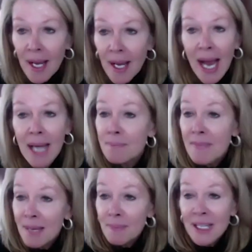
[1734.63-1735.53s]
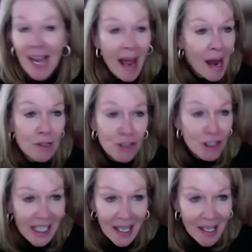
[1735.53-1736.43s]
and maybe
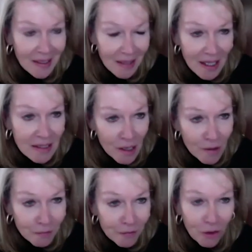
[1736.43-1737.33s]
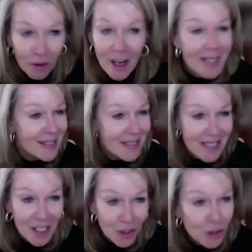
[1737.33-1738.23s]
aggregate enough credits,
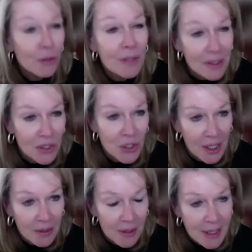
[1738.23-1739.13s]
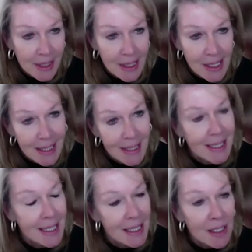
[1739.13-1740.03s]
including the general education, to
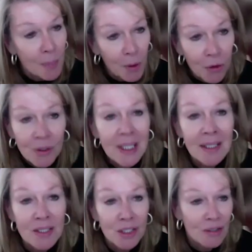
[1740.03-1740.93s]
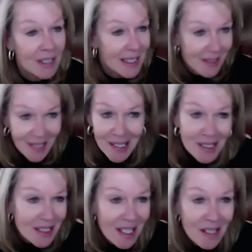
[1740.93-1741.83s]
end up earning a degree.
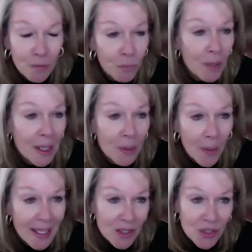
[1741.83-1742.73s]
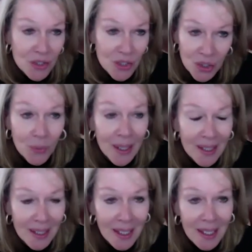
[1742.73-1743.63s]
That's kind of one way to do it.